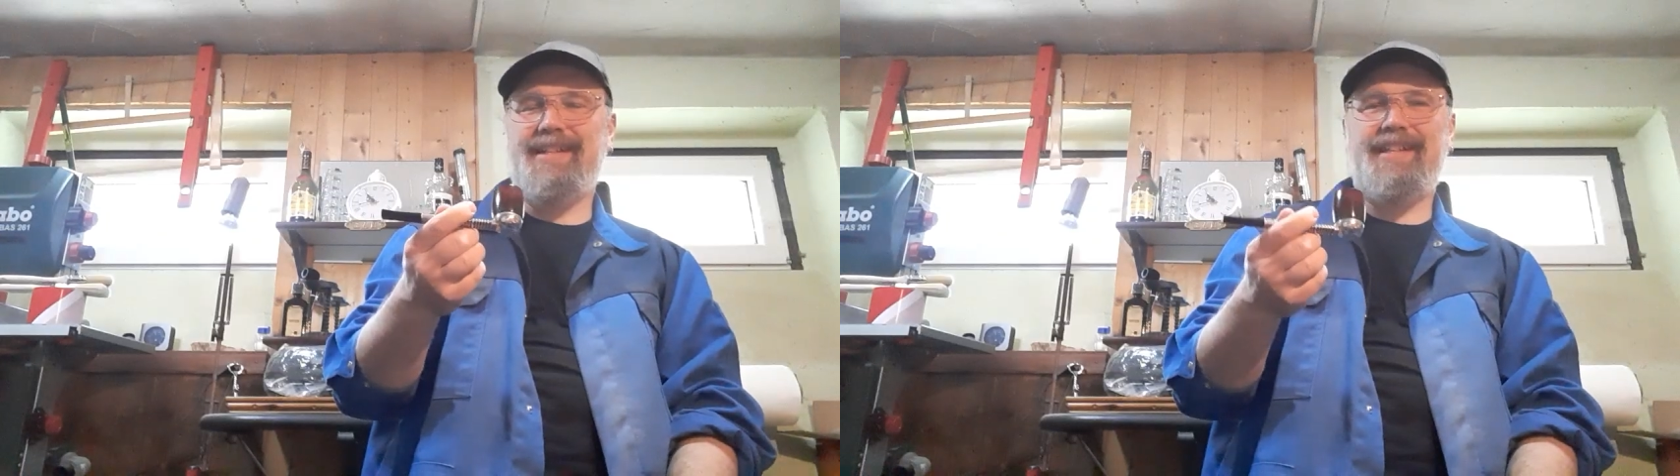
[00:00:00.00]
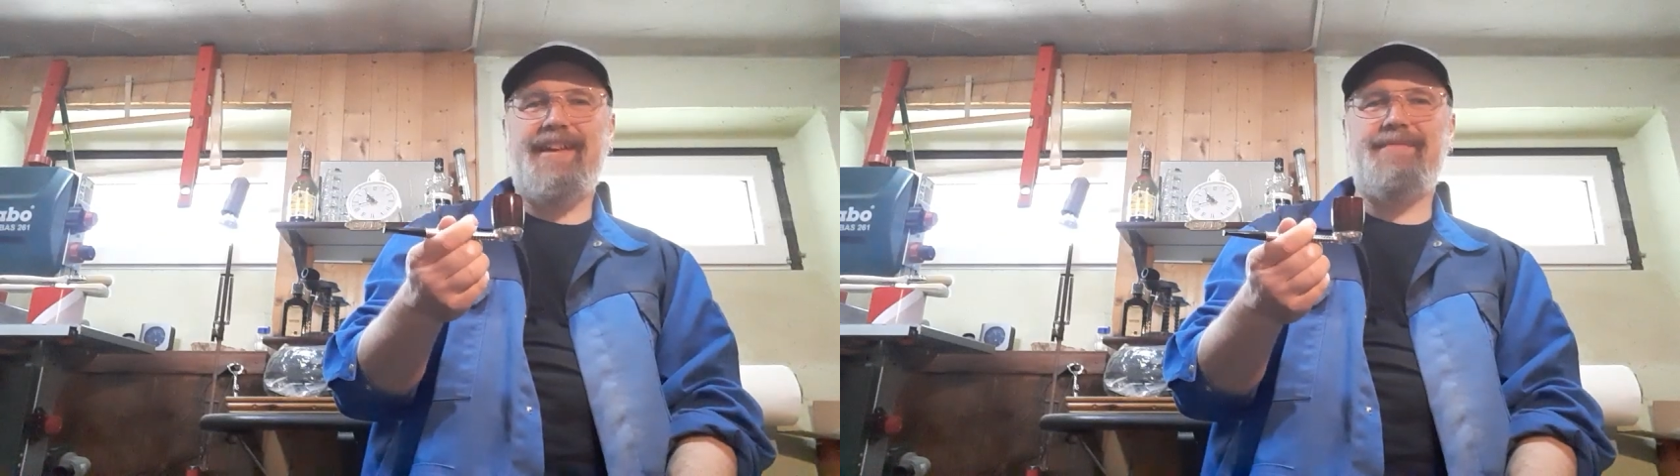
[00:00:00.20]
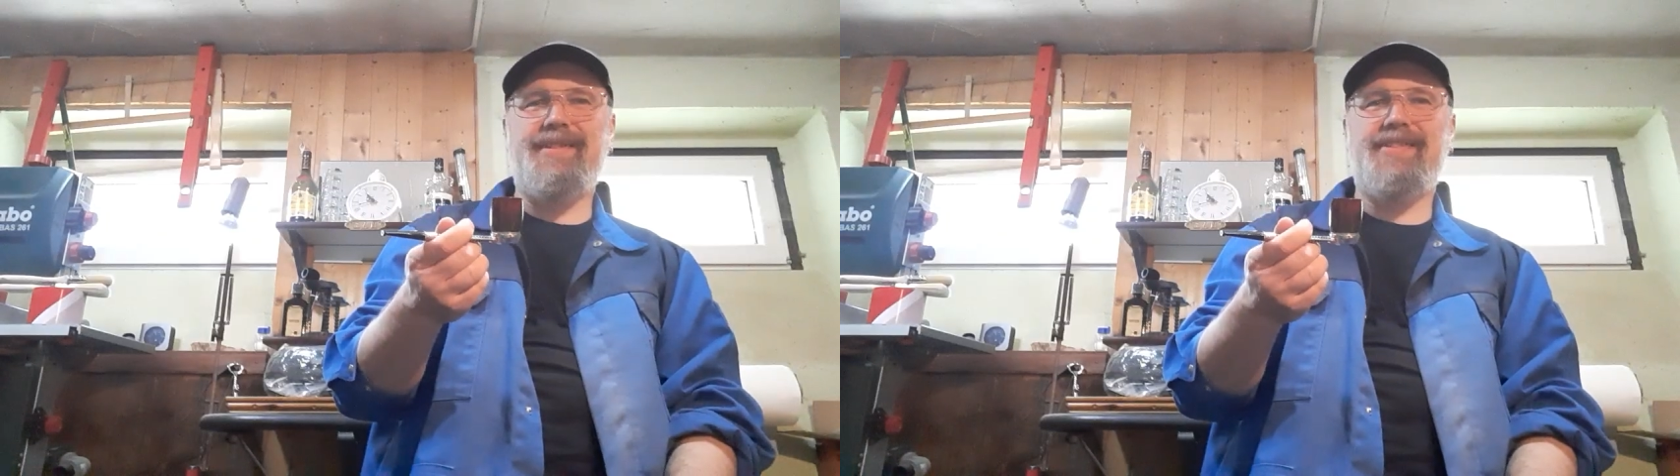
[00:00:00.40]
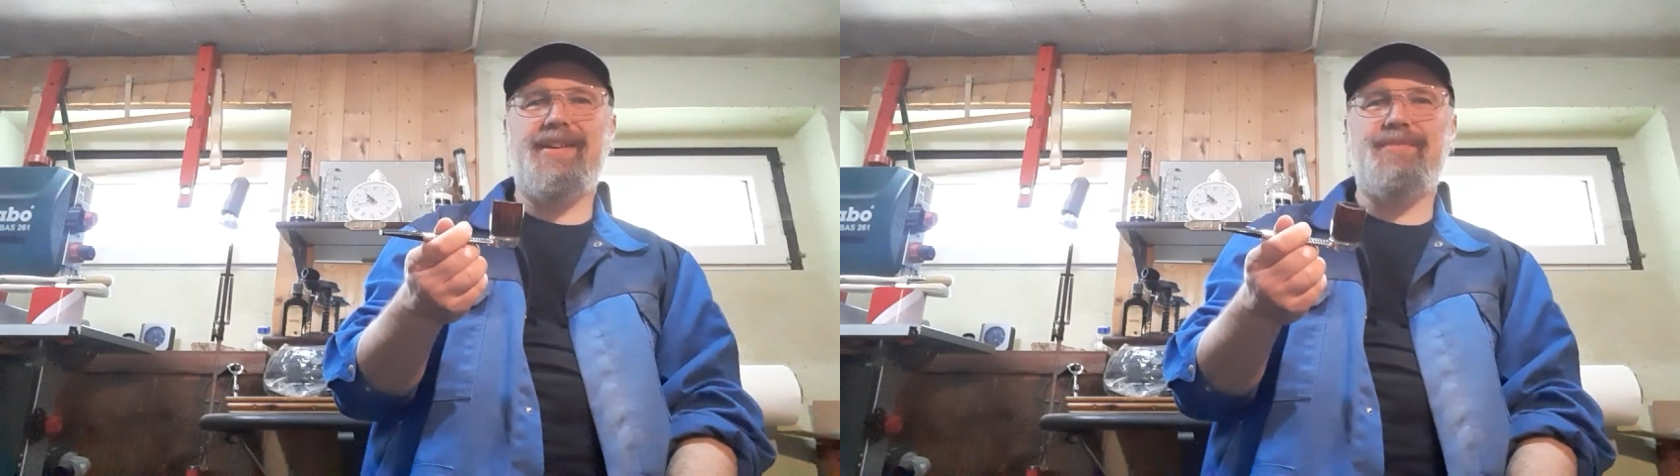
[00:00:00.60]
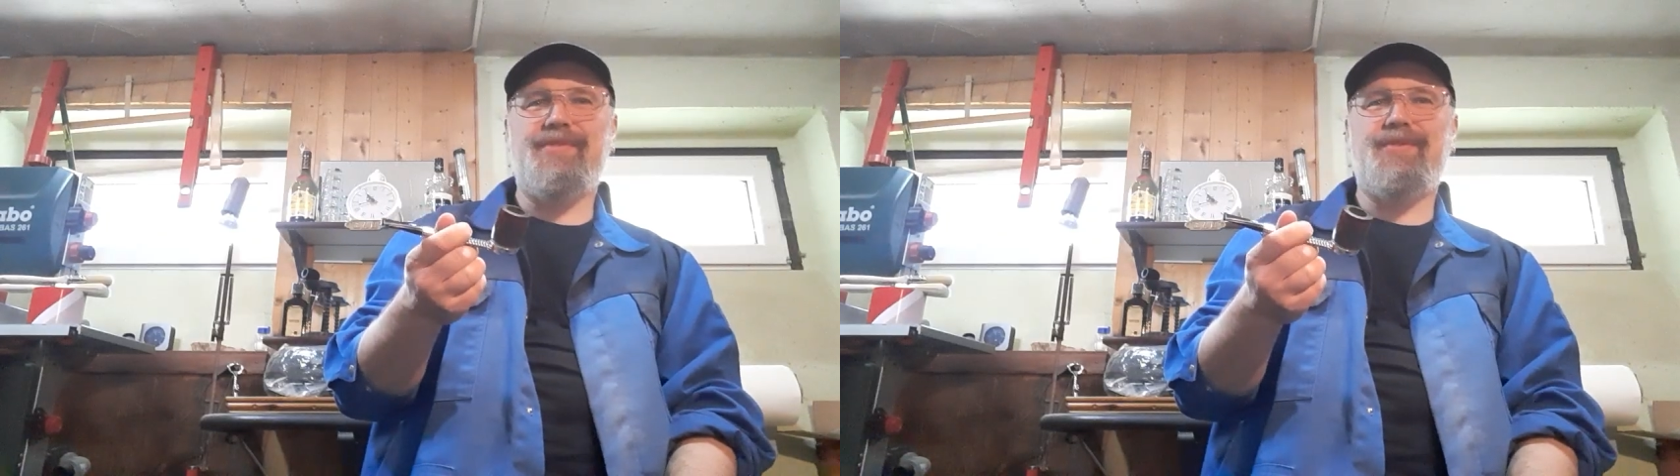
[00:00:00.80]
gave me
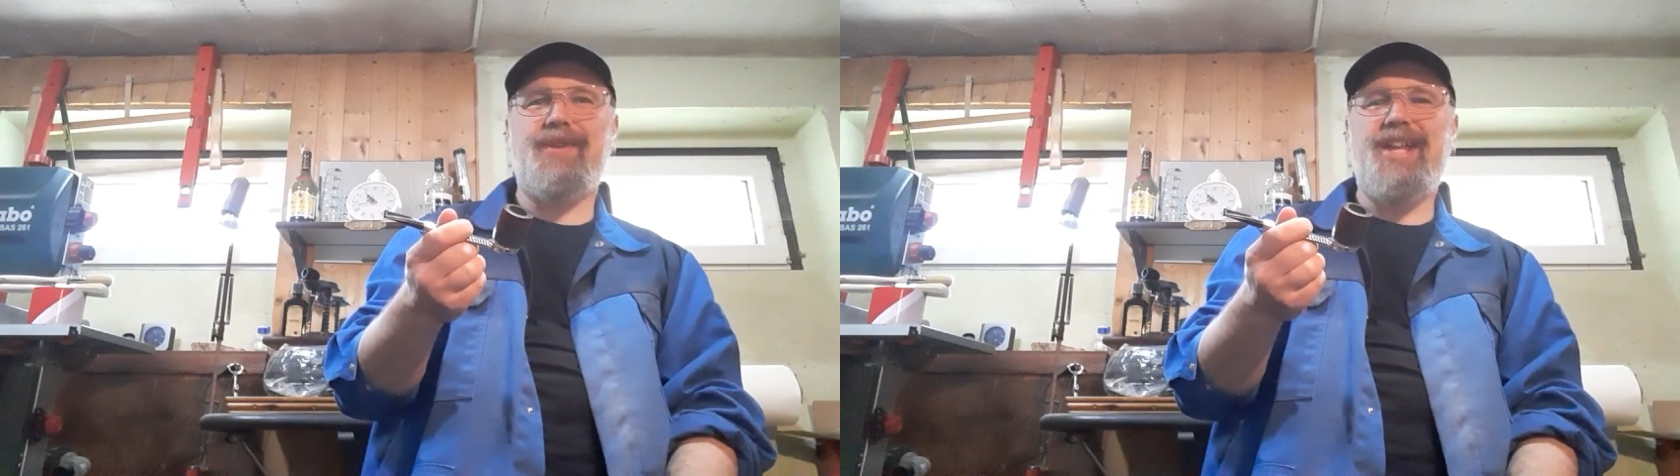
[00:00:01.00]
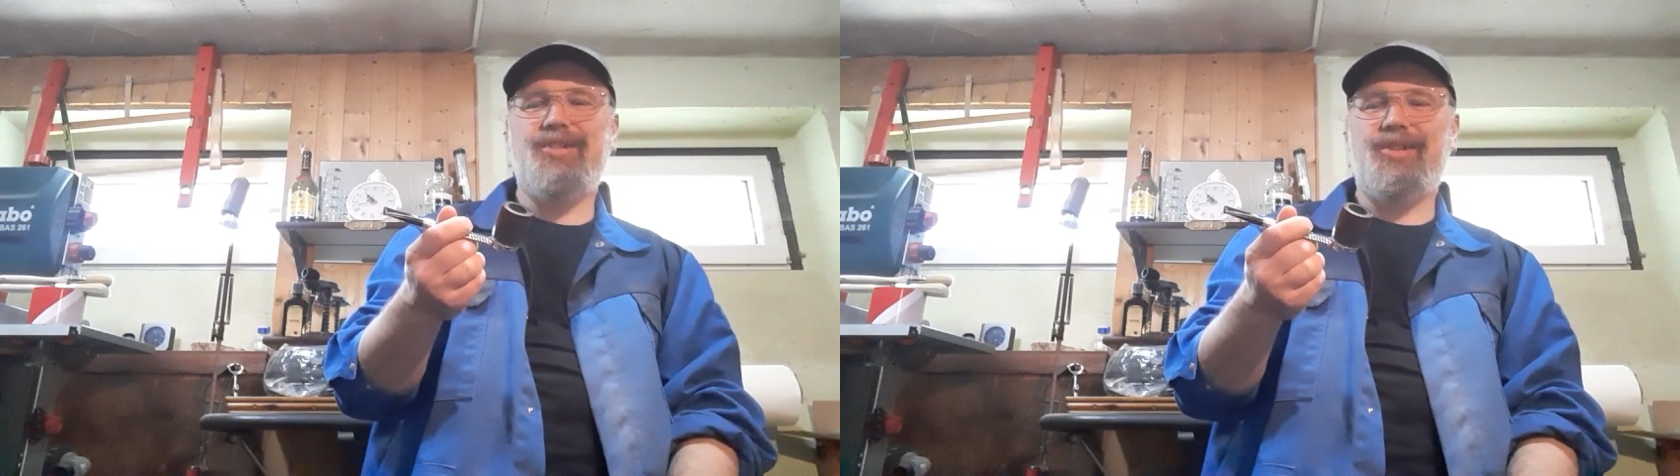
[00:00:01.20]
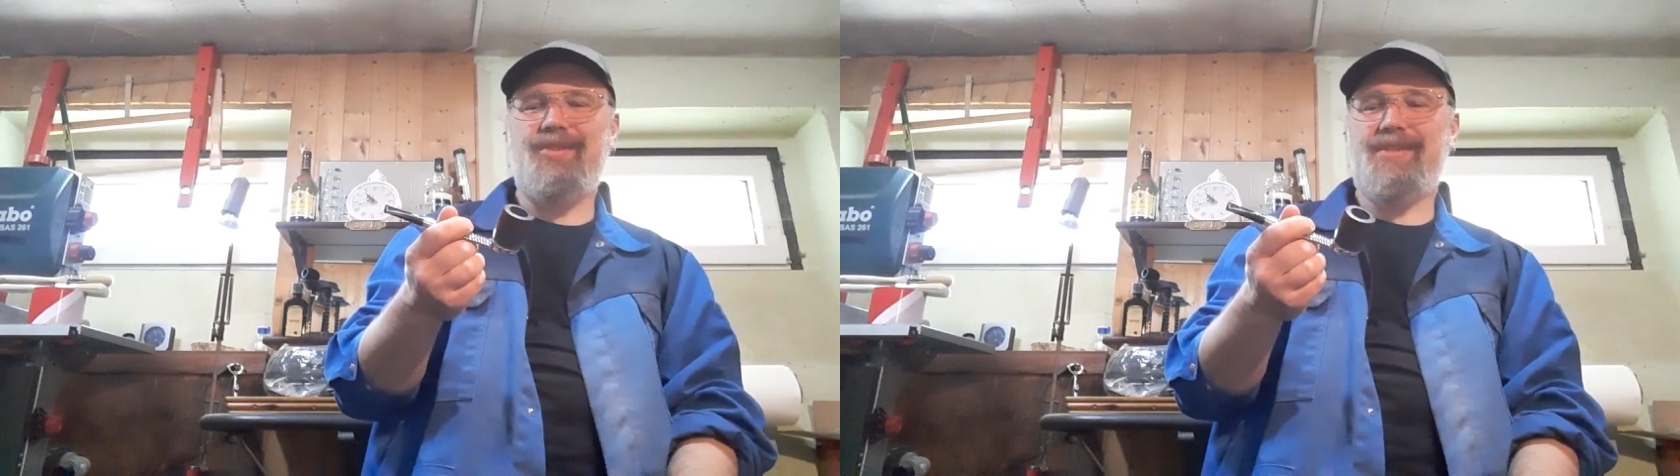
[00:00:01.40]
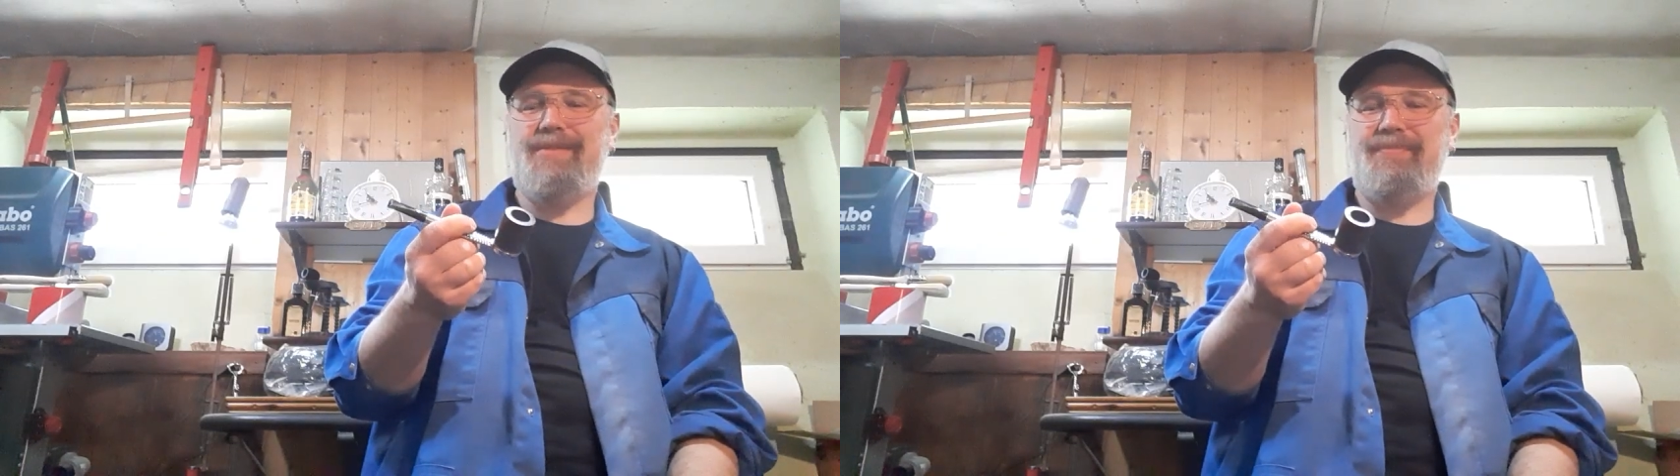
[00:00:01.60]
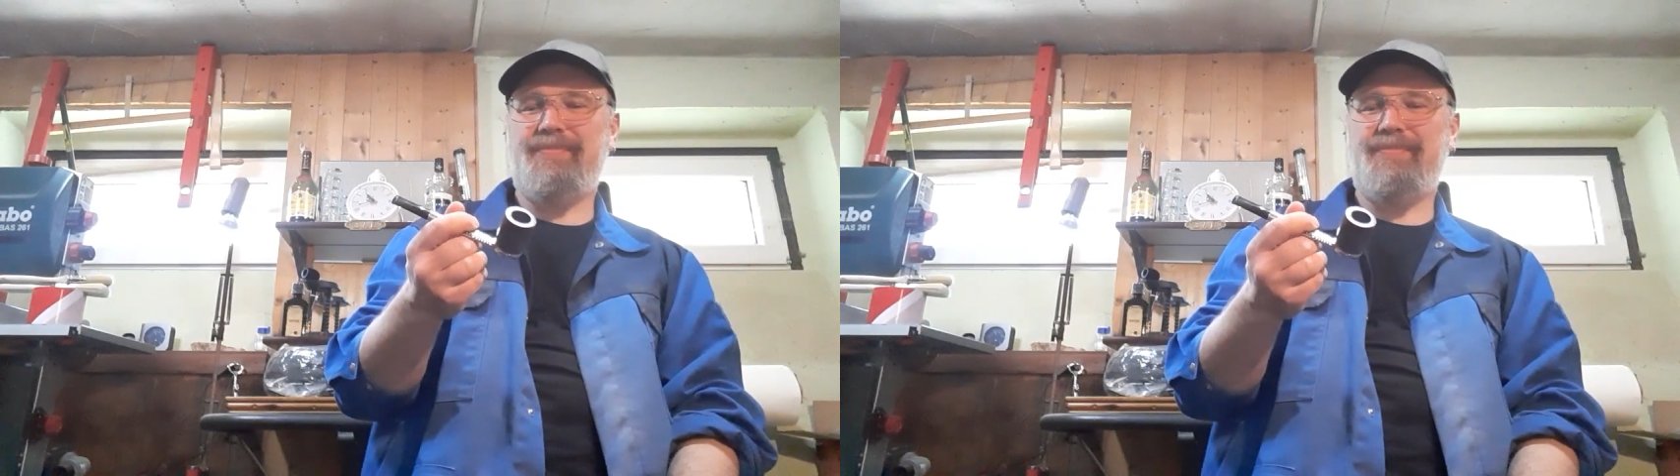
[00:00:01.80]
some strange looks.